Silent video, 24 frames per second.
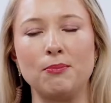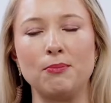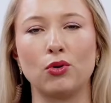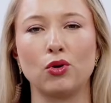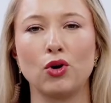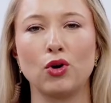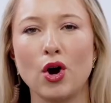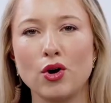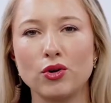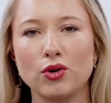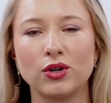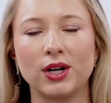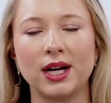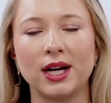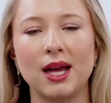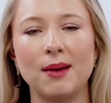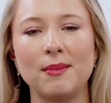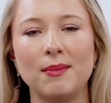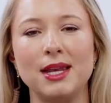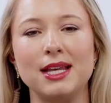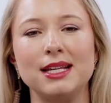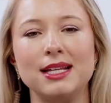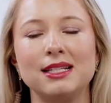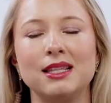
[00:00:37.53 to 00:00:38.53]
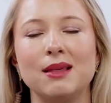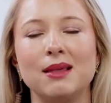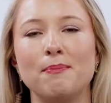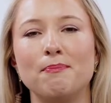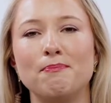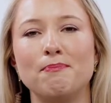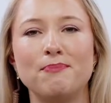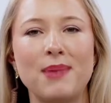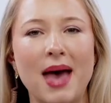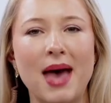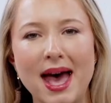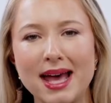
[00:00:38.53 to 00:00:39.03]
program. It is the
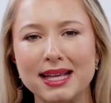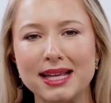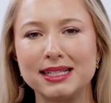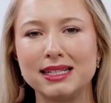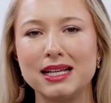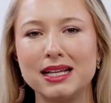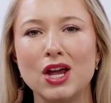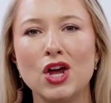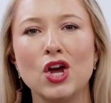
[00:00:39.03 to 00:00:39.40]
best.